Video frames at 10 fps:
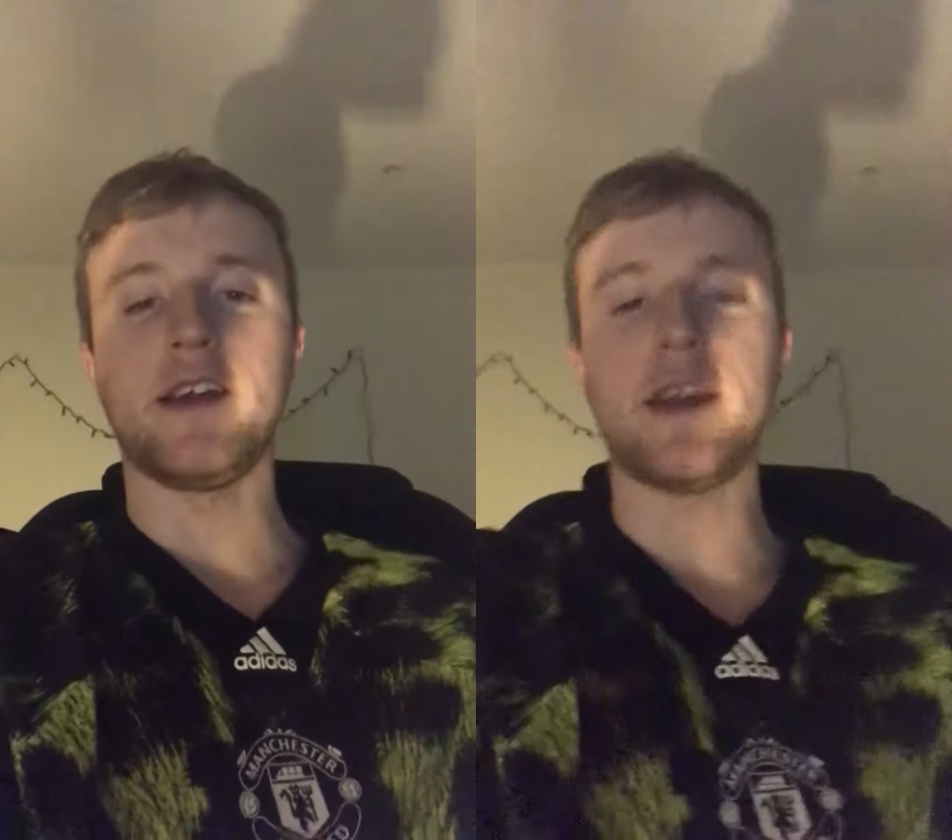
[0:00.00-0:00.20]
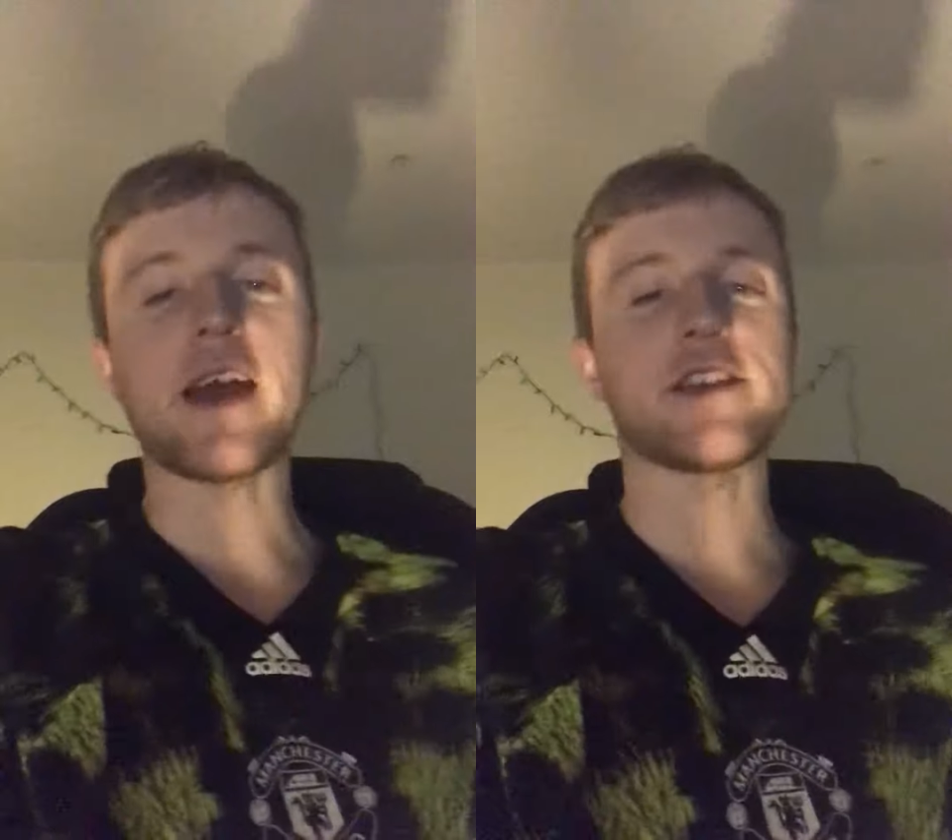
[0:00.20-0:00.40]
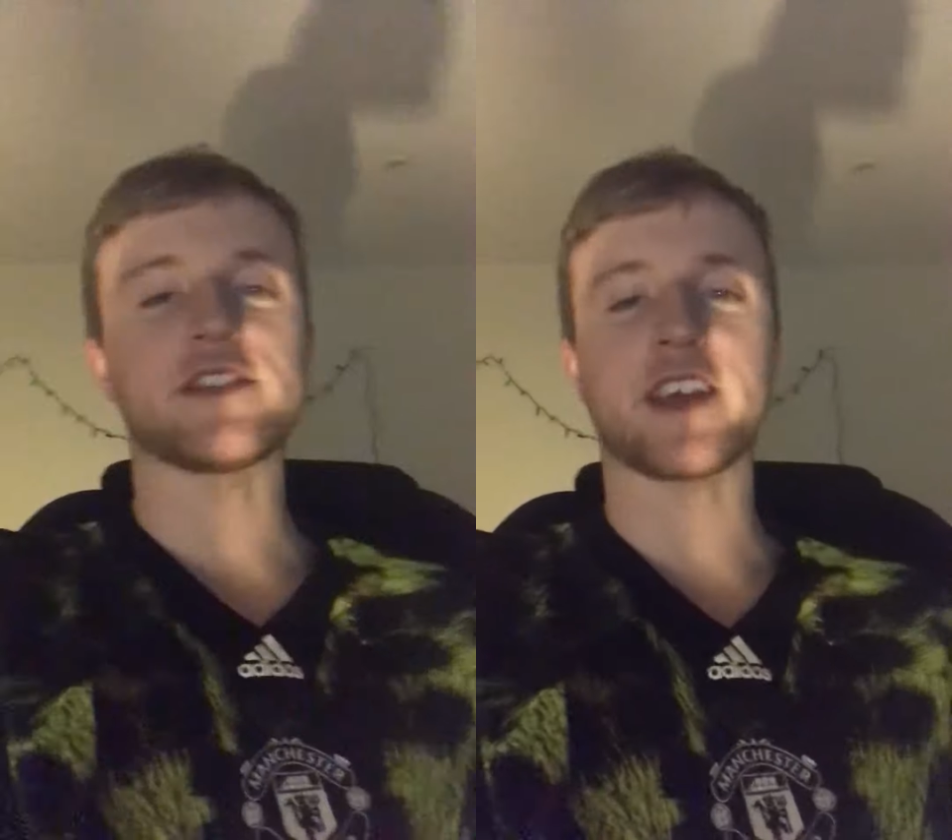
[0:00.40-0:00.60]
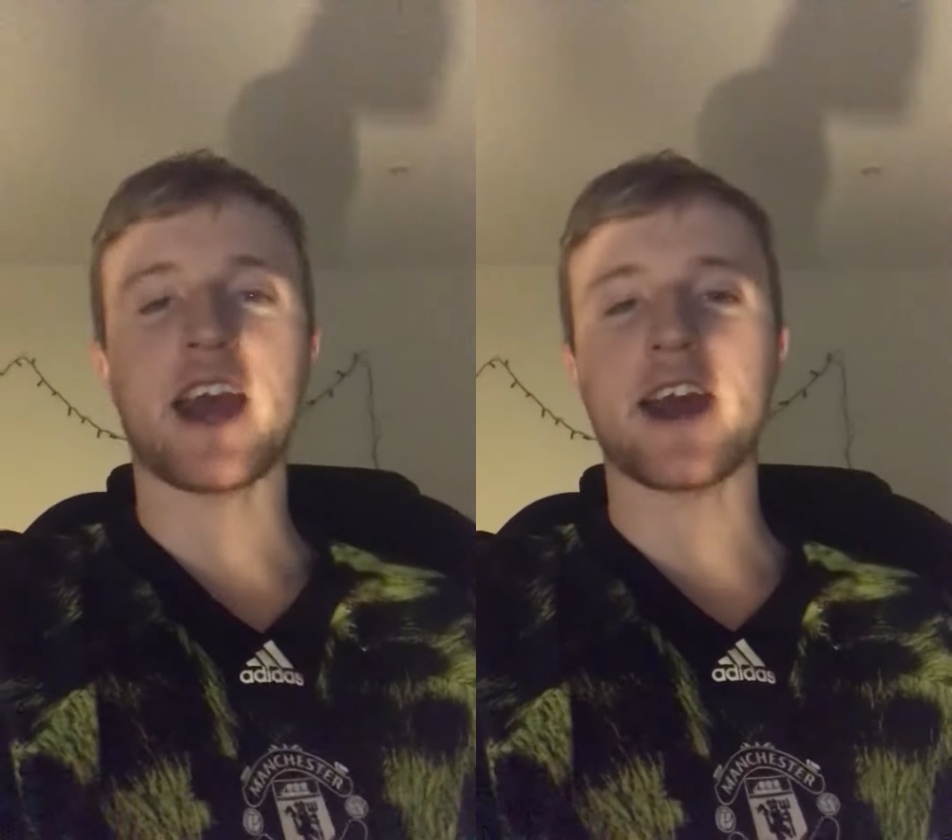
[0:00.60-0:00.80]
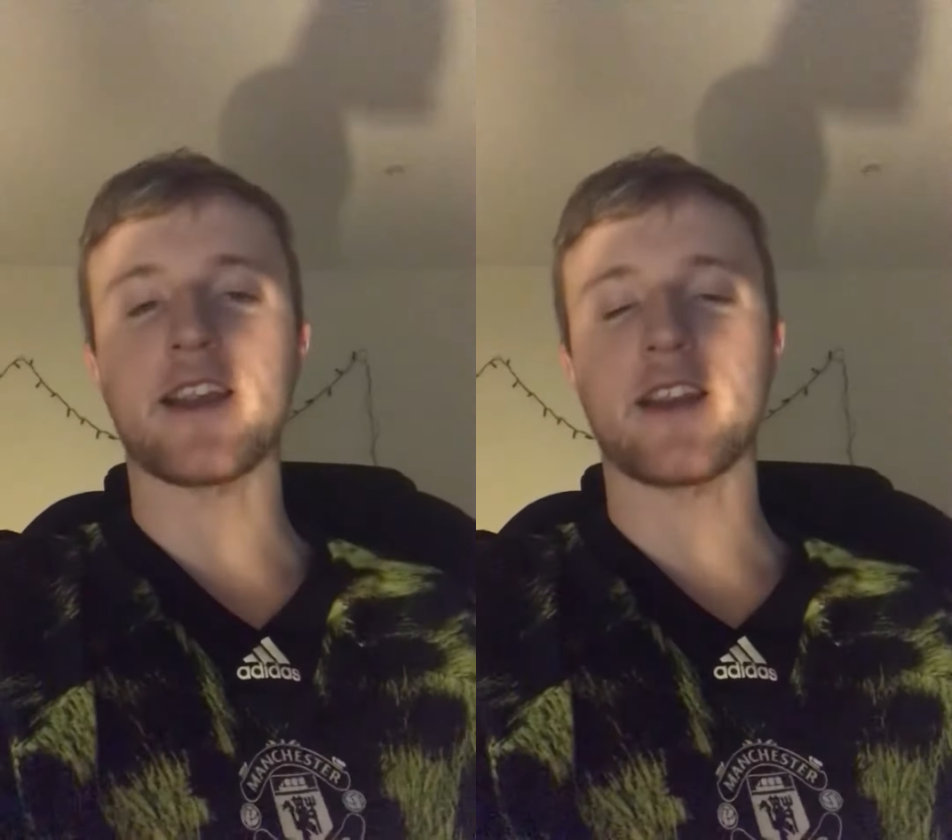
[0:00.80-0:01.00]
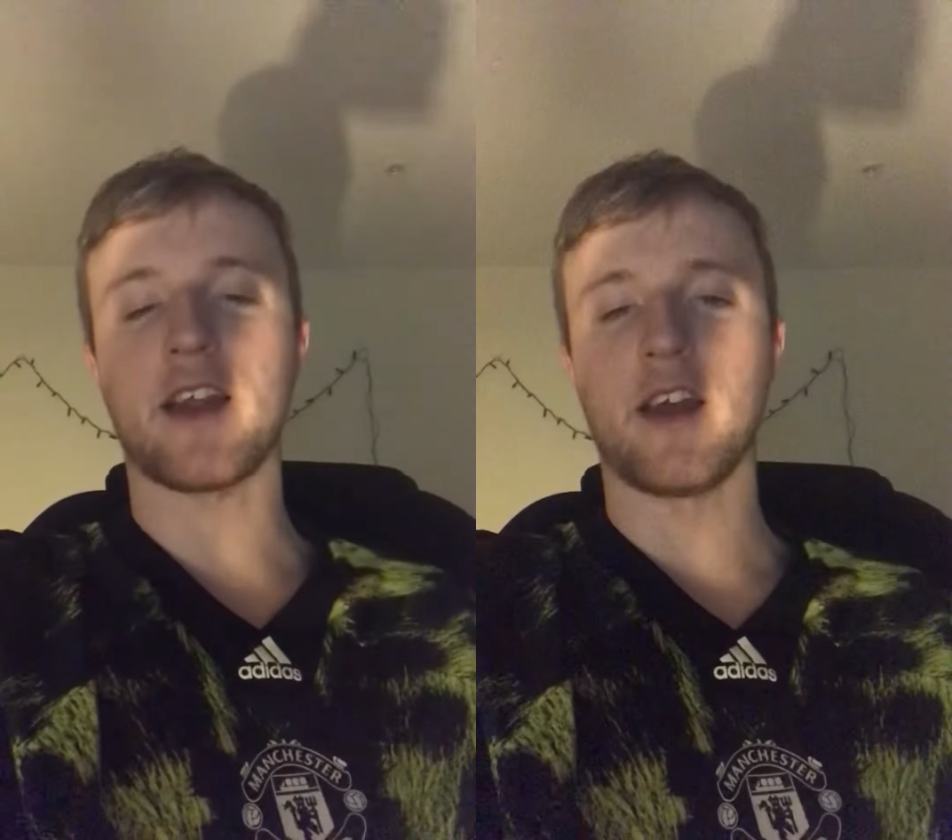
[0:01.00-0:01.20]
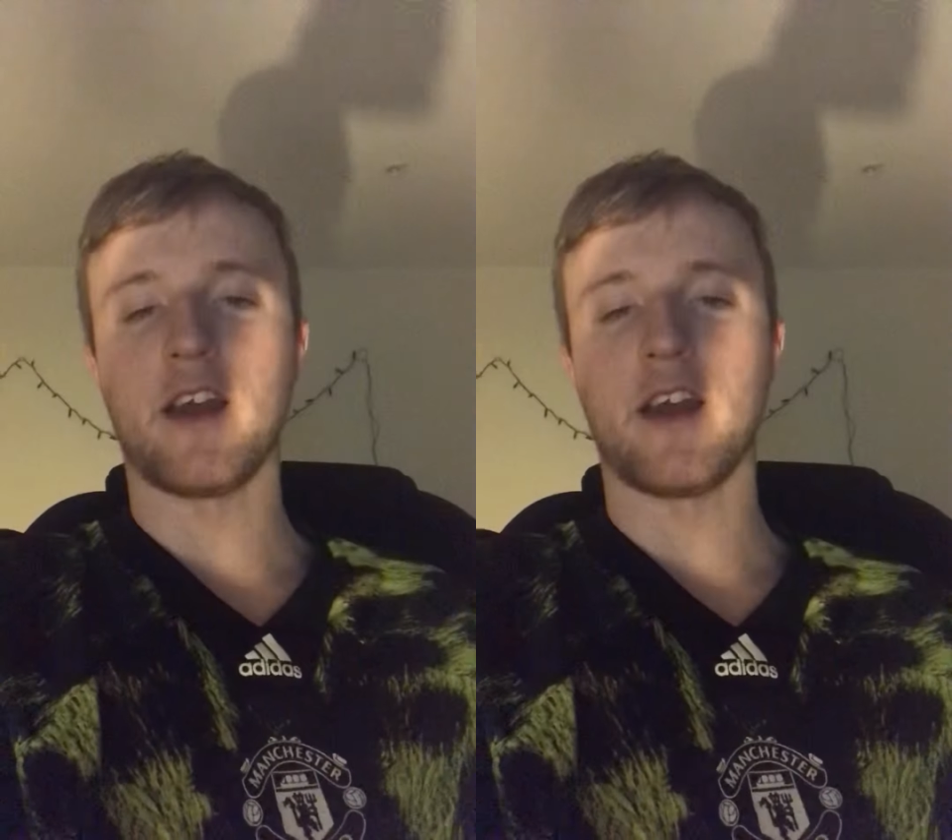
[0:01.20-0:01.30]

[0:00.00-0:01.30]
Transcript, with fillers: yes, again.